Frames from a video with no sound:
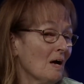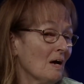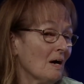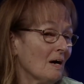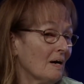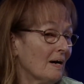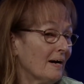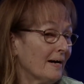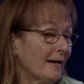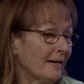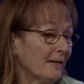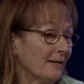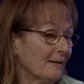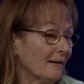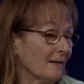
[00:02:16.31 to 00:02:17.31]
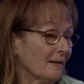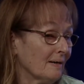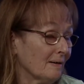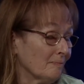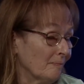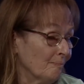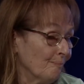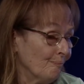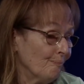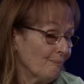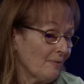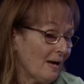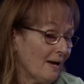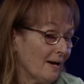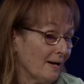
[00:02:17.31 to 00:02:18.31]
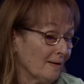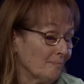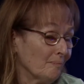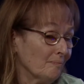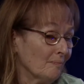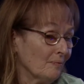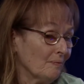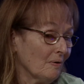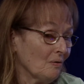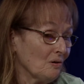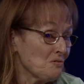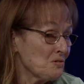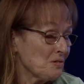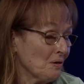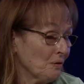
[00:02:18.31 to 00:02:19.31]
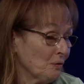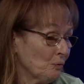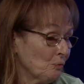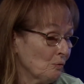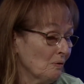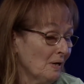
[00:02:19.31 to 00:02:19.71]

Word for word: I um, am also